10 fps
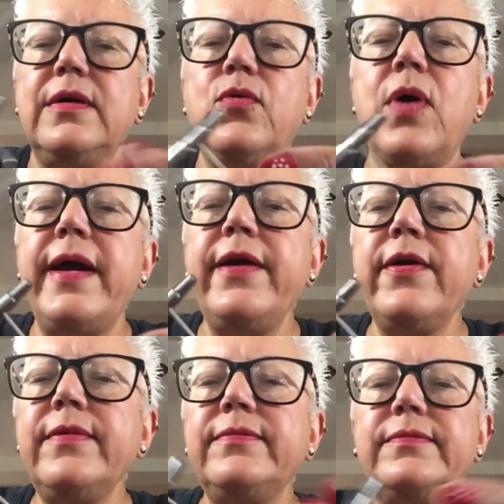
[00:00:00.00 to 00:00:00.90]

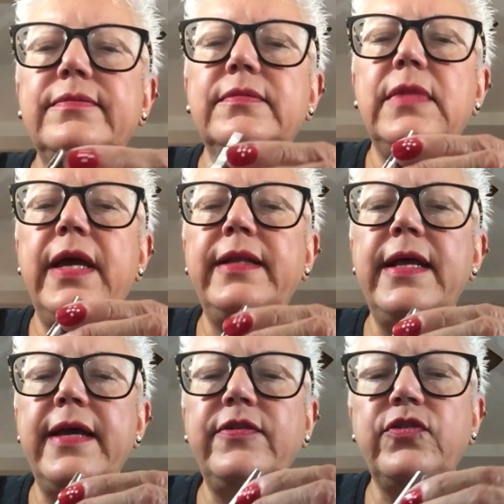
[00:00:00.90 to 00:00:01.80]
wire, and
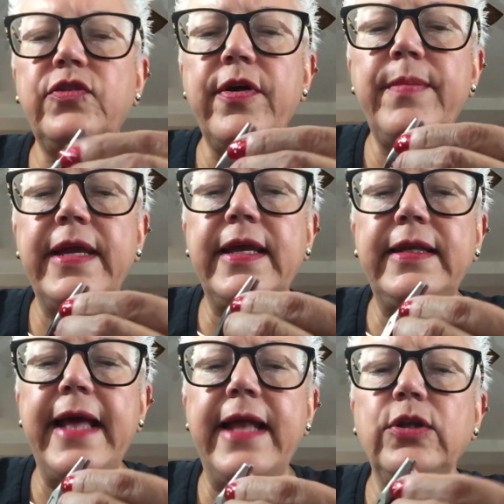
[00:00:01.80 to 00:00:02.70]
then I start
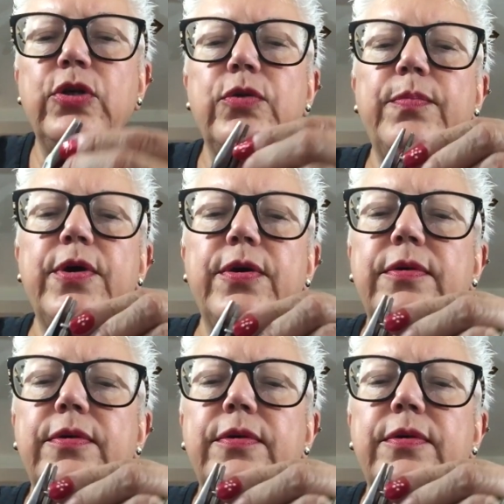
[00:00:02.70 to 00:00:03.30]
making that loop.